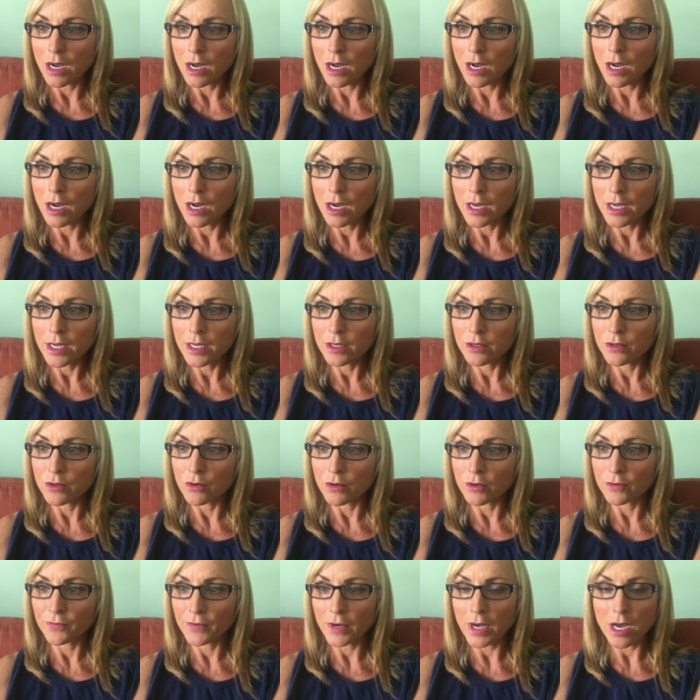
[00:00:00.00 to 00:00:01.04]
I,
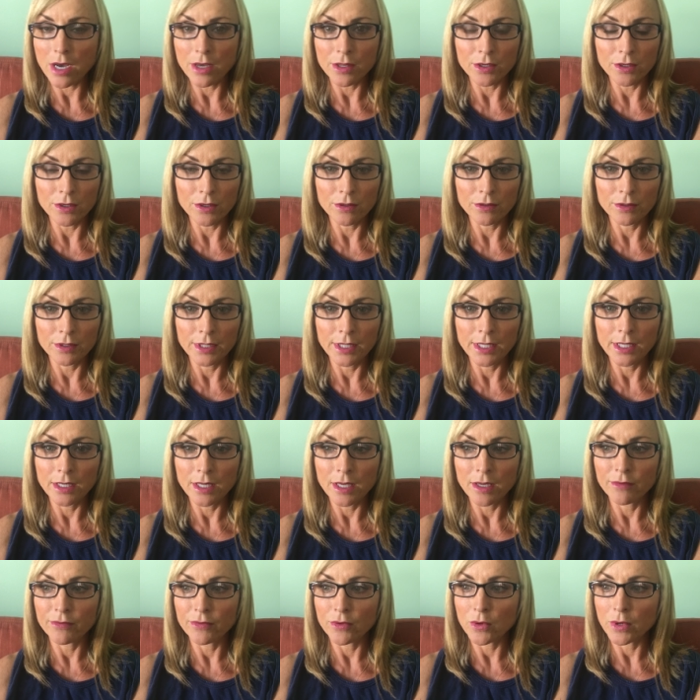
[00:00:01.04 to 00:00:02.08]
your father, need
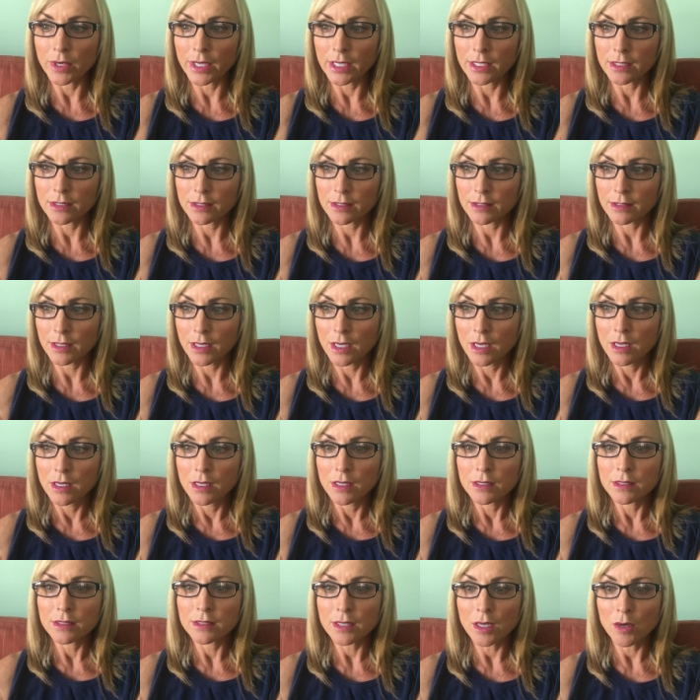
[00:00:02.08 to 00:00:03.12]
a voice
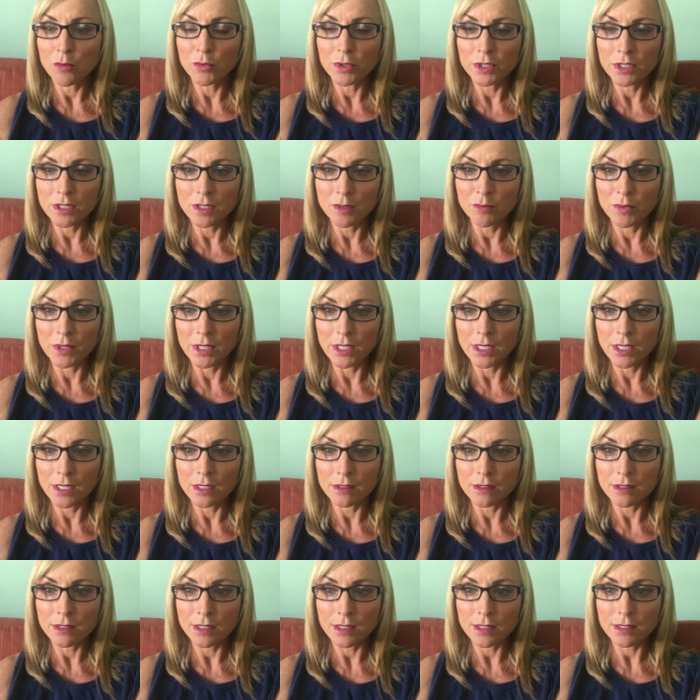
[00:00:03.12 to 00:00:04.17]
someone to be
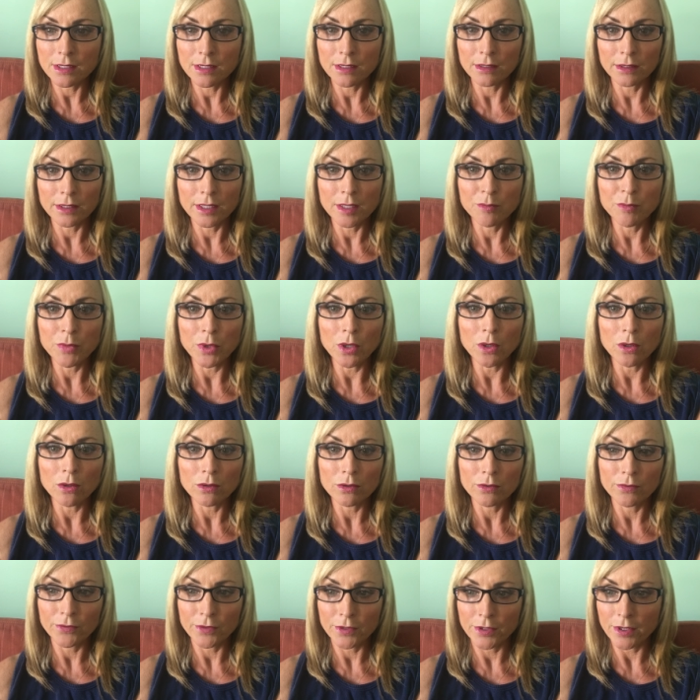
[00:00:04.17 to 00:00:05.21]
consistently
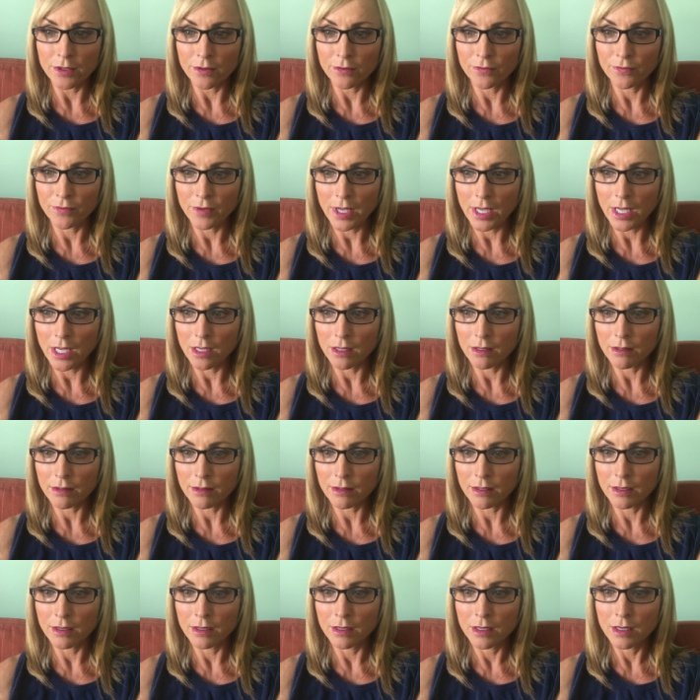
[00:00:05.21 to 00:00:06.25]
bold for their faith.
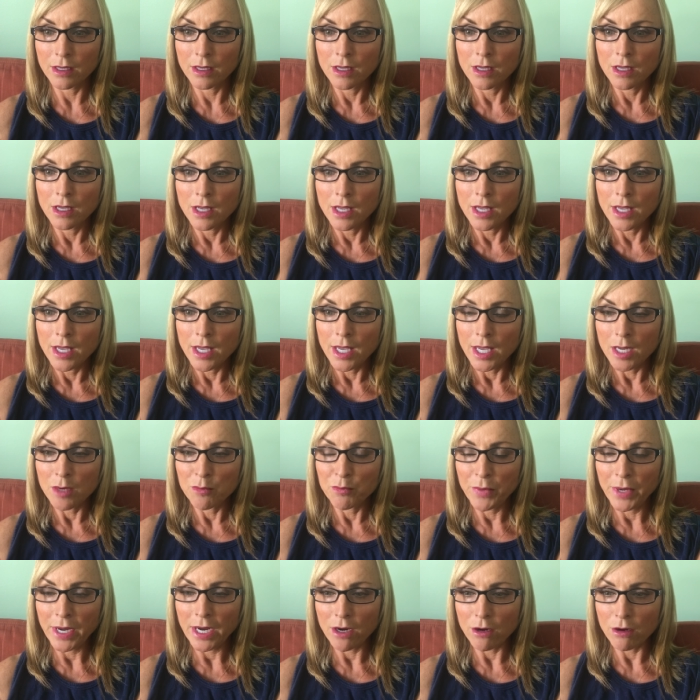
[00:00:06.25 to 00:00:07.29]
A
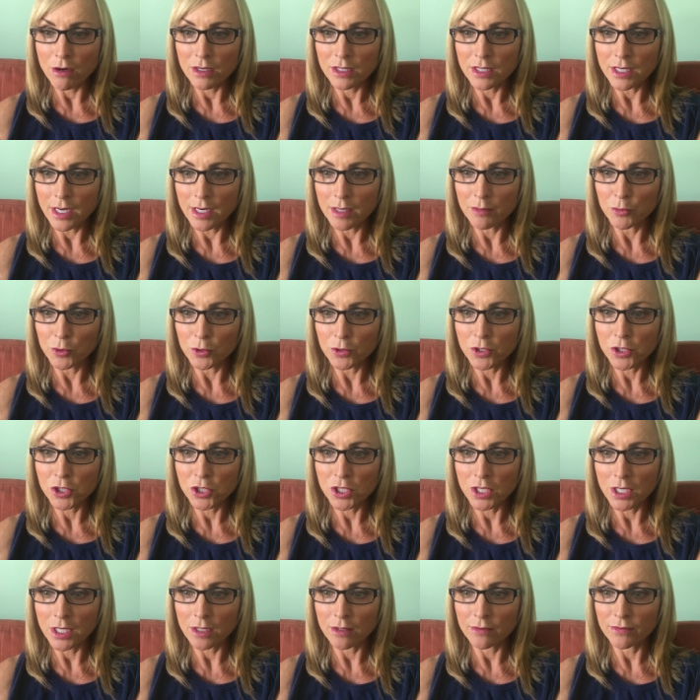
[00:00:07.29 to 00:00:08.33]
paradigmal
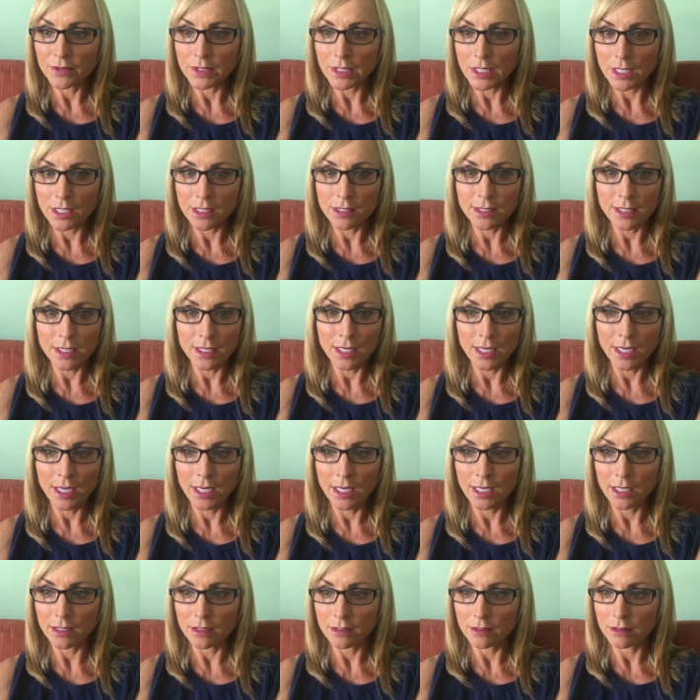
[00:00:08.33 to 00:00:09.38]
shift is at
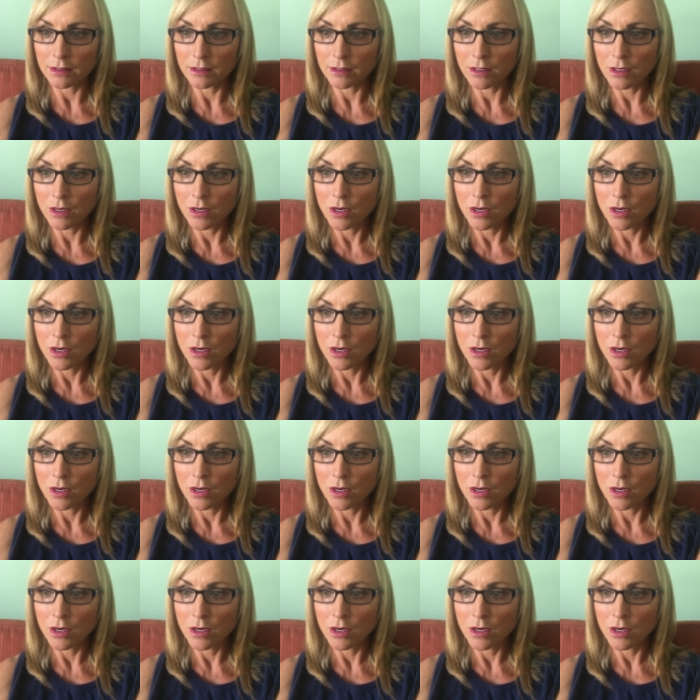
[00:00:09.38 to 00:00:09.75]
hand.